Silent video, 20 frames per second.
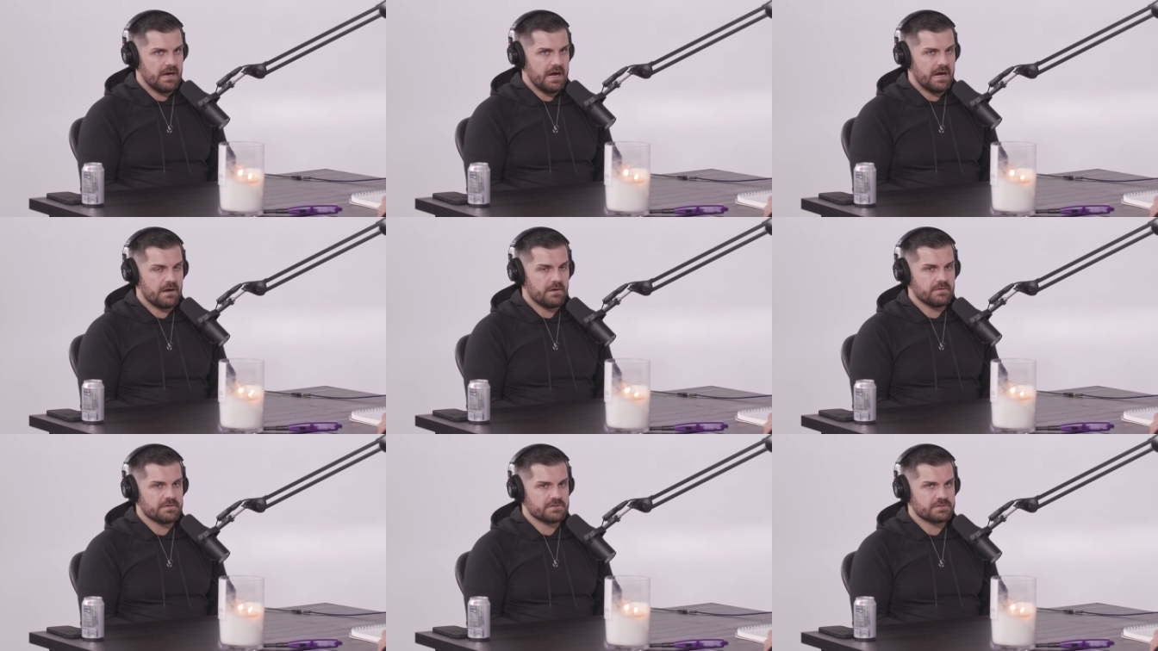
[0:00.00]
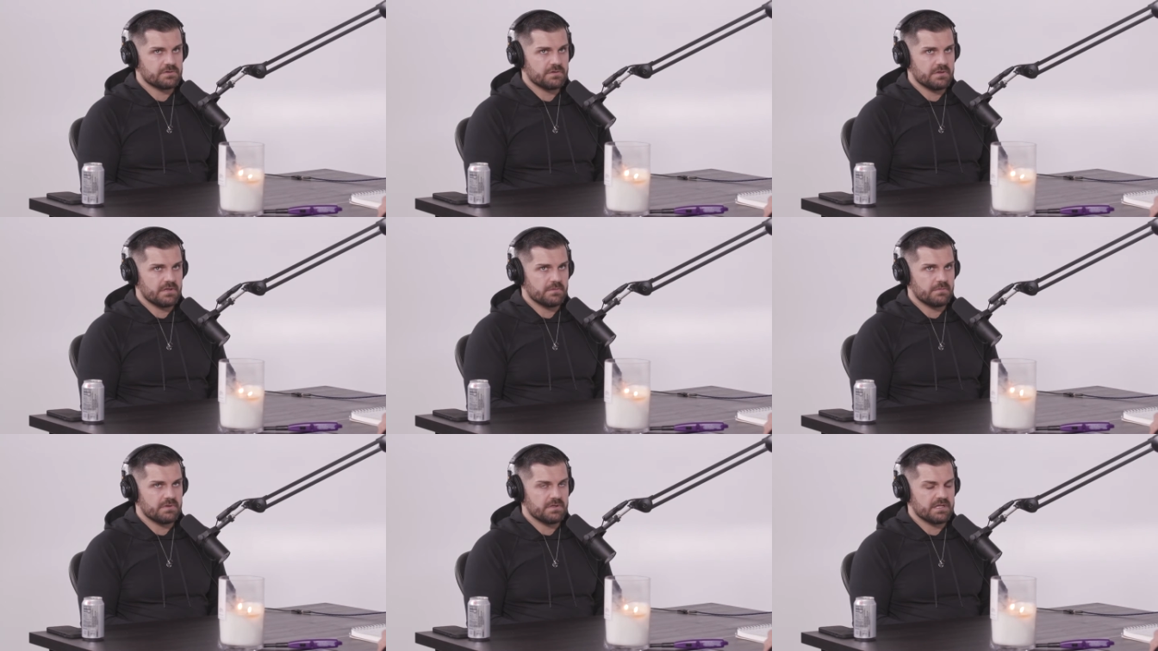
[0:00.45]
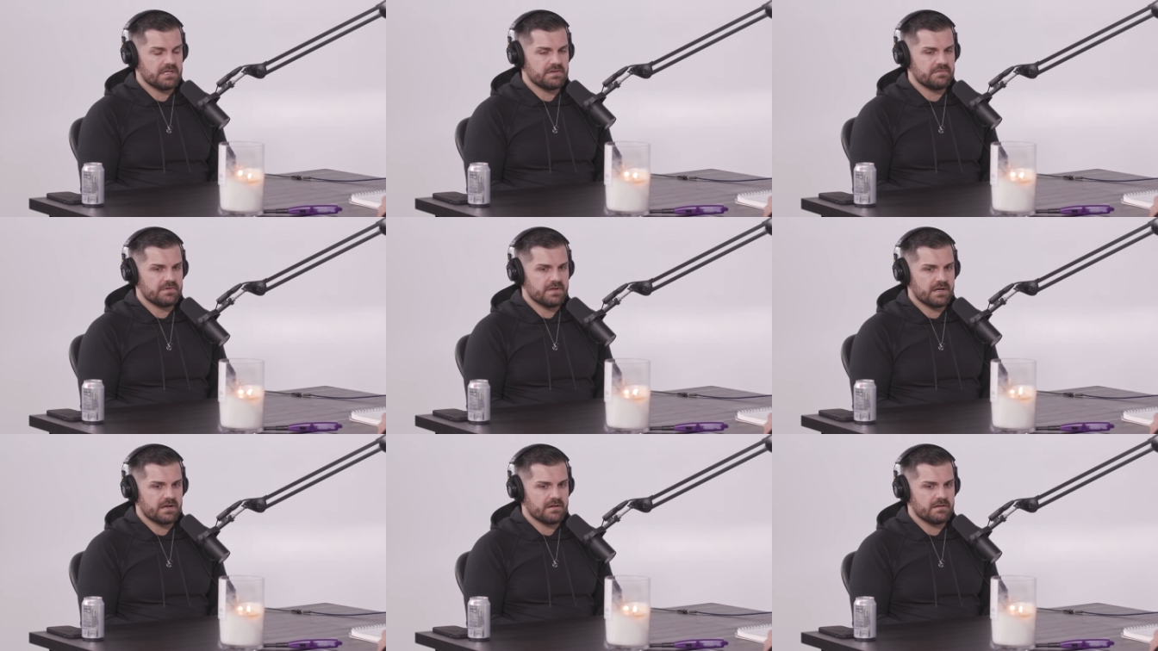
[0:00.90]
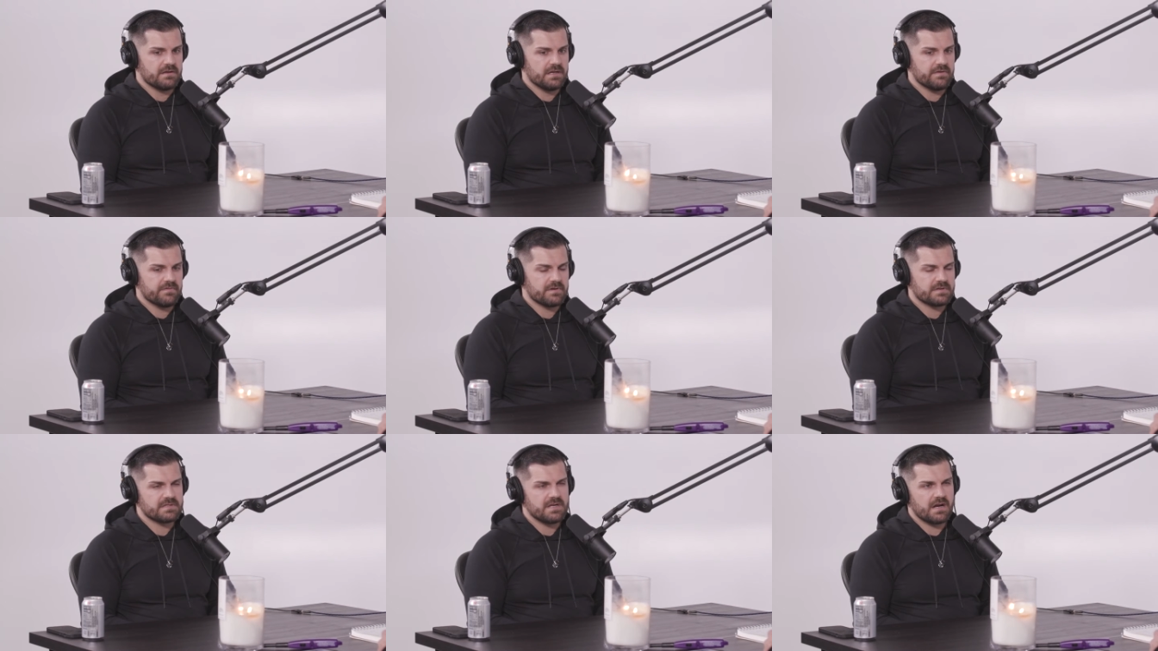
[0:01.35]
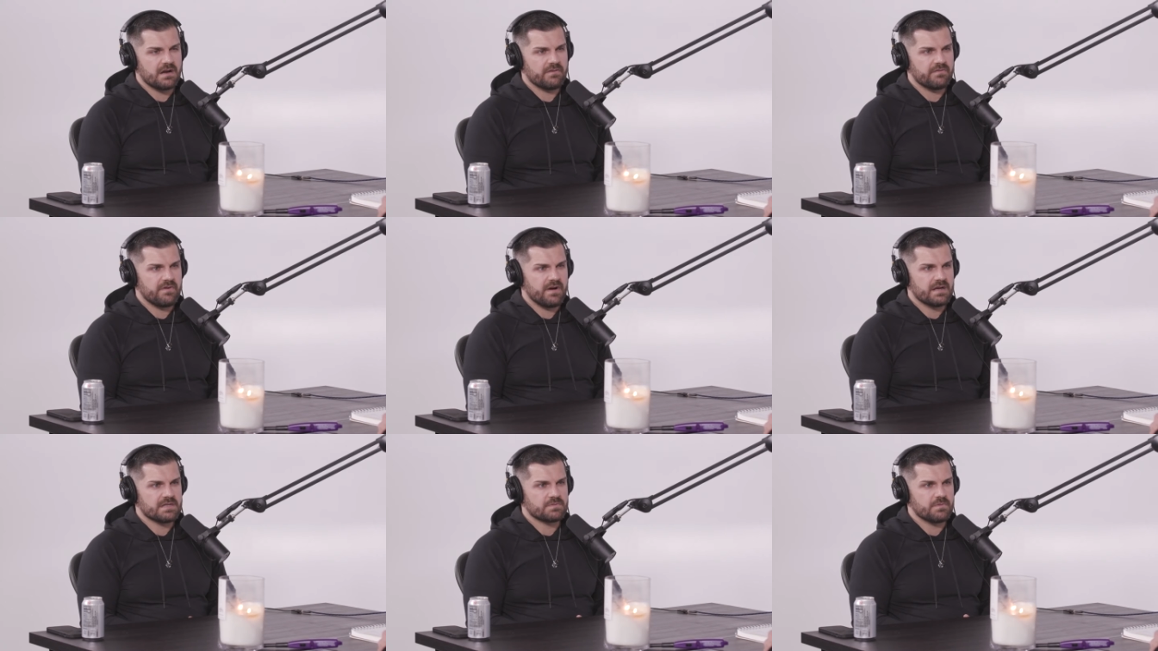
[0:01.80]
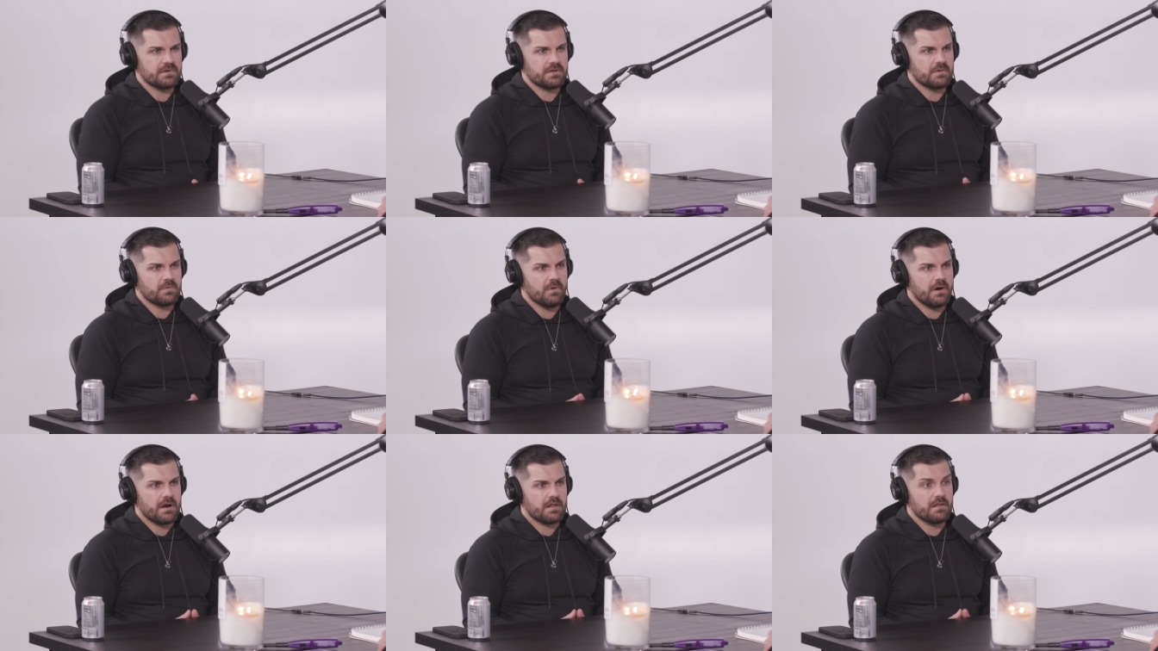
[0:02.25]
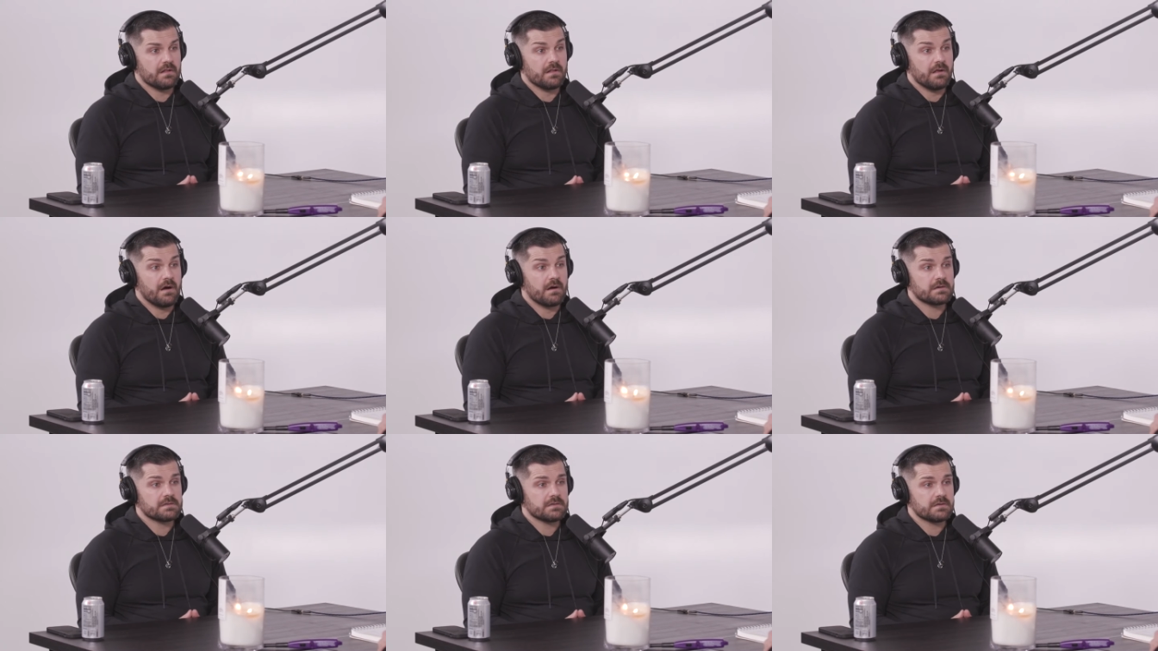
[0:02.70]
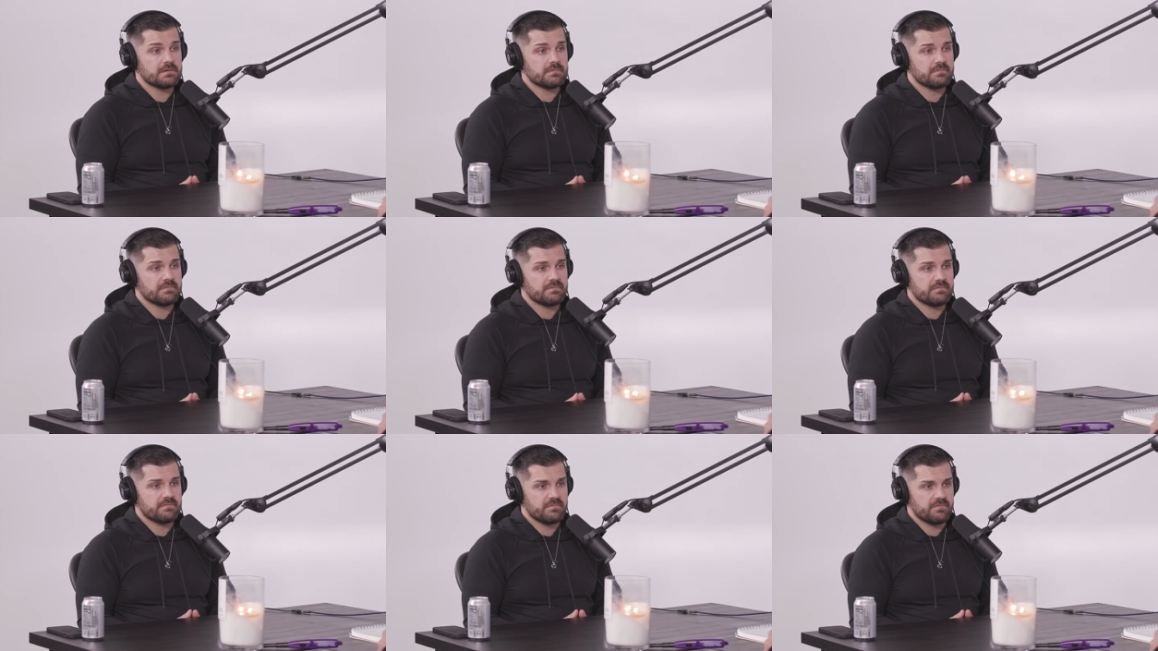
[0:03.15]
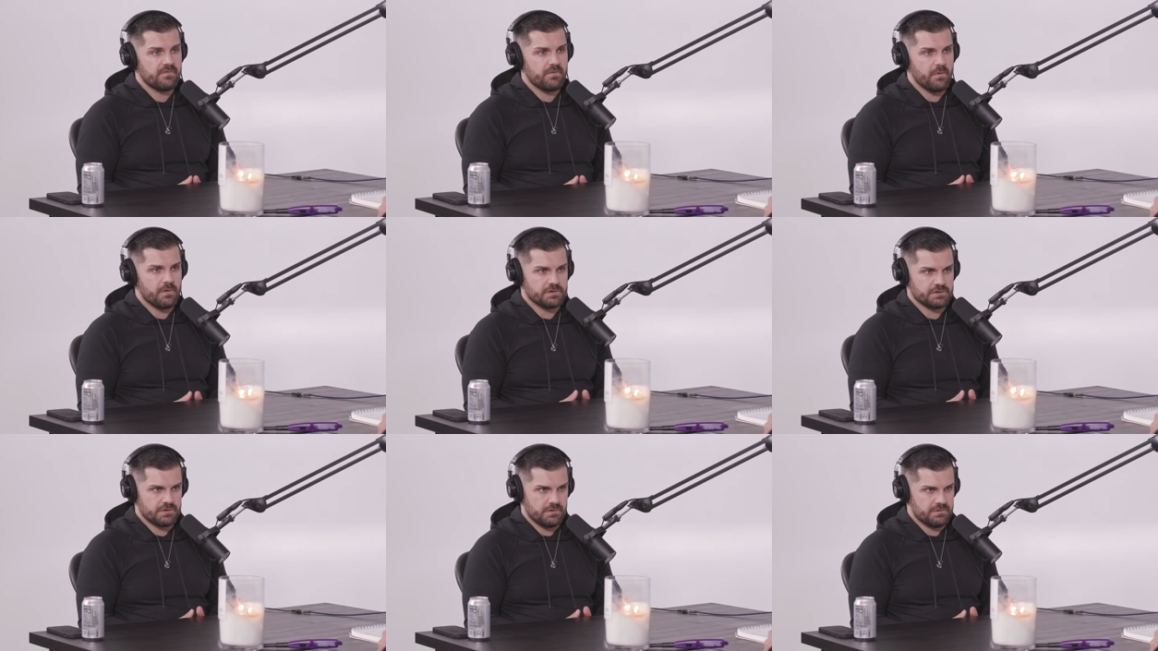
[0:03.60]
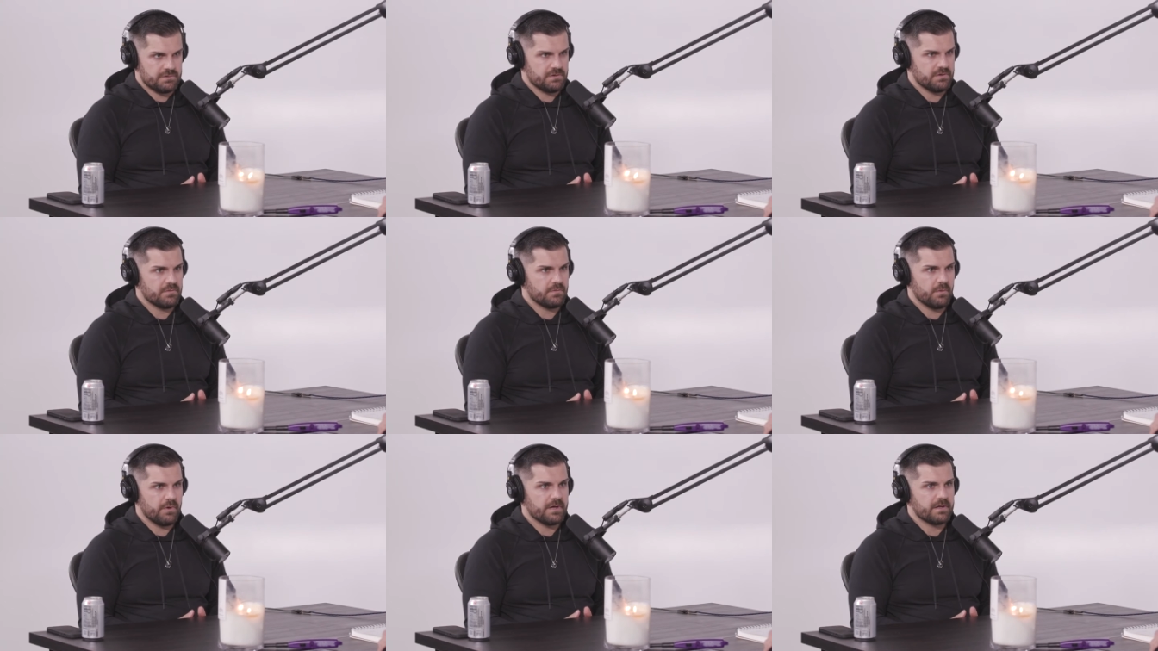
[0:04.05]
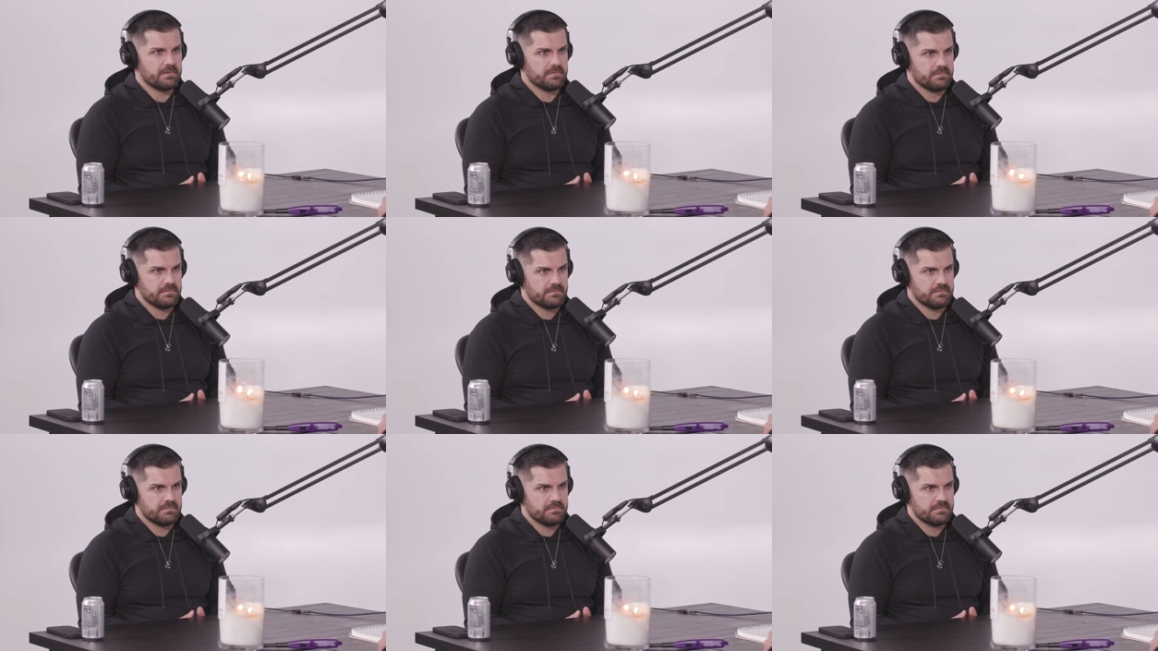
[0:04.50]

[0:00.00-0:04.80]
always truly believe never sacrifice what you want in the long term for a short-term win.